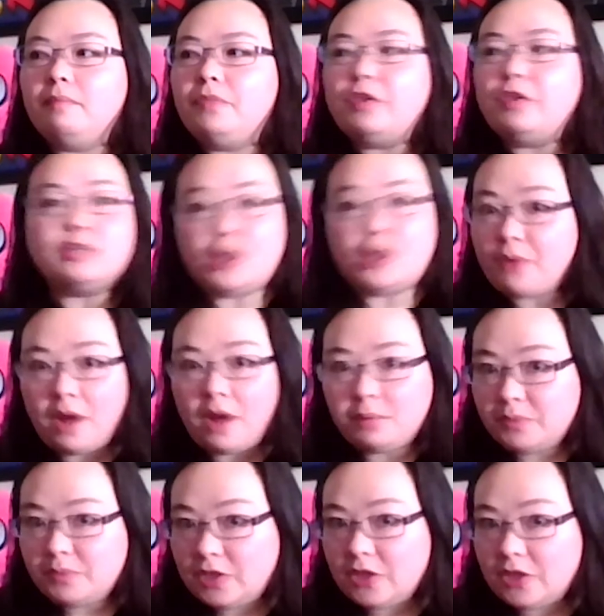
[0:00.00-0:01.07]
There's no
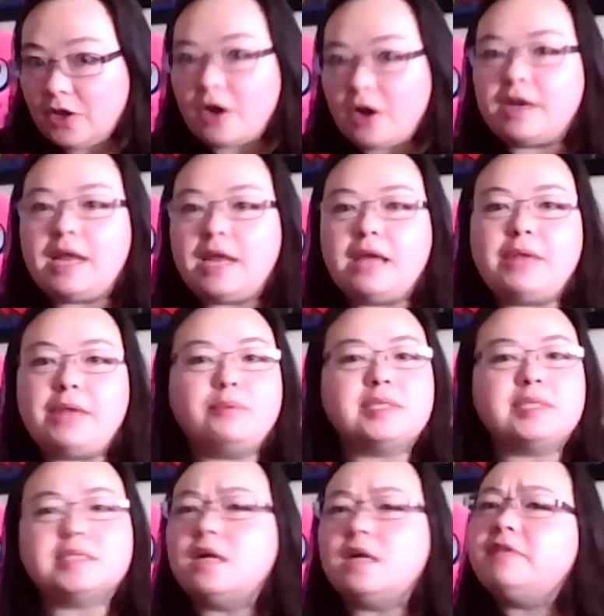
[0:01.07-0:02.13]
problem with the yarn. It
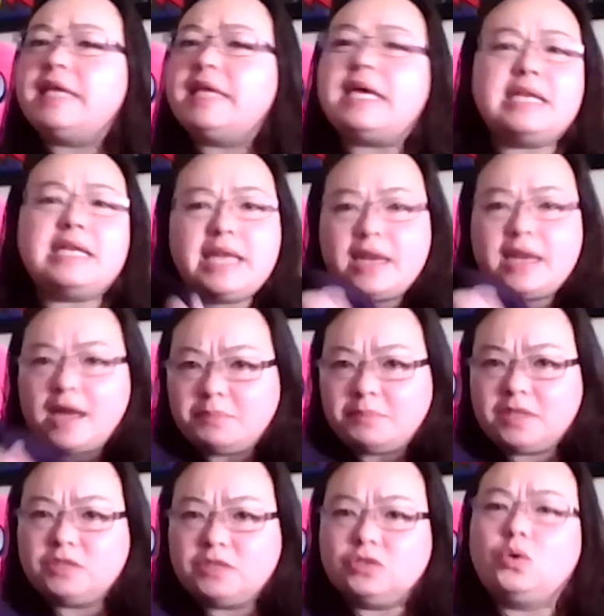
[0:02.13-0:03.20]
was lovely. It knit up
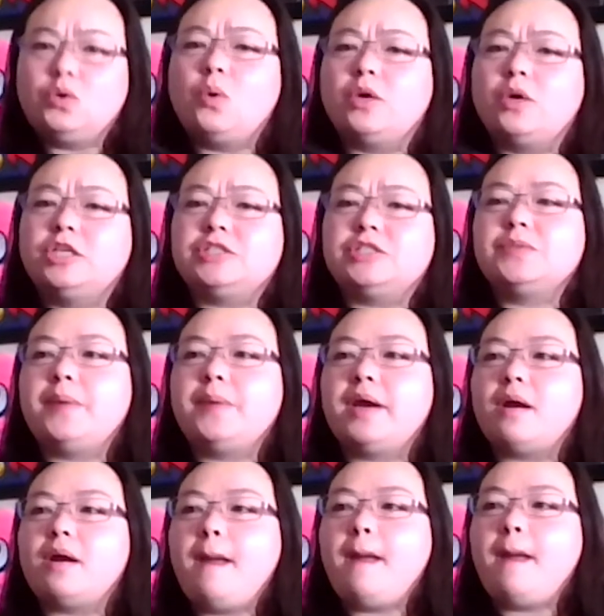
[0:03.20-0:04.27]
to this gorgeous
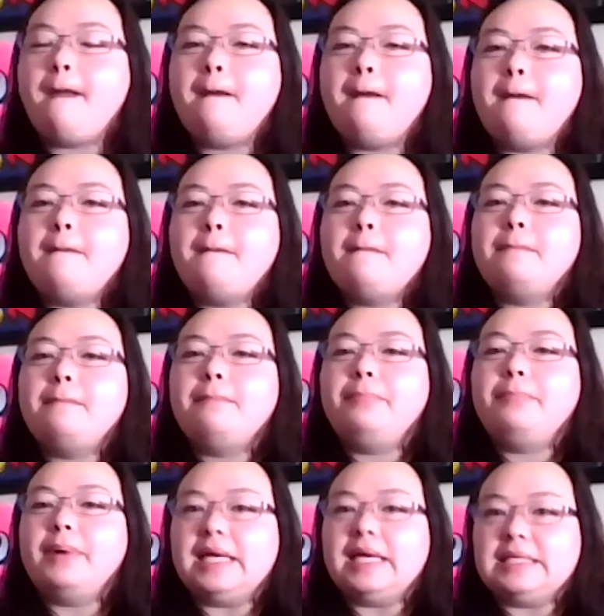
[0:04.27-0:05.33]
sweater.
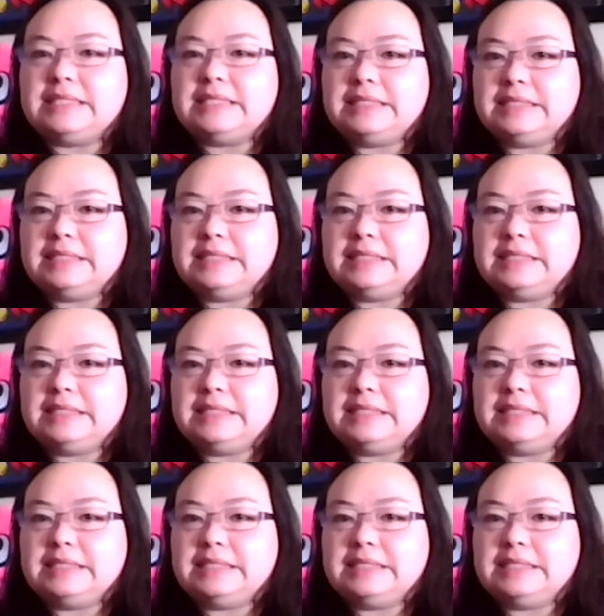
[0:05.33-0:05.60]
But